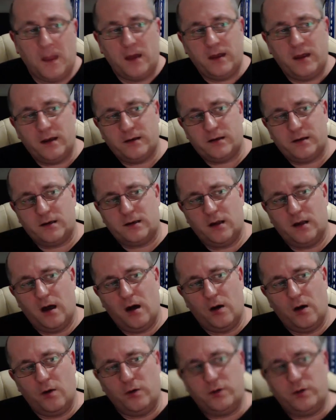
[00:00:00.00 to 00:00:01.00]
The answer is
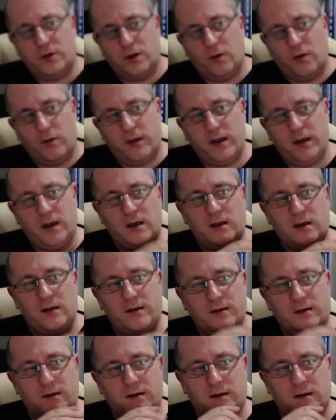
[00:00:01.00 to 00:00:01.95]
no. Do you know what the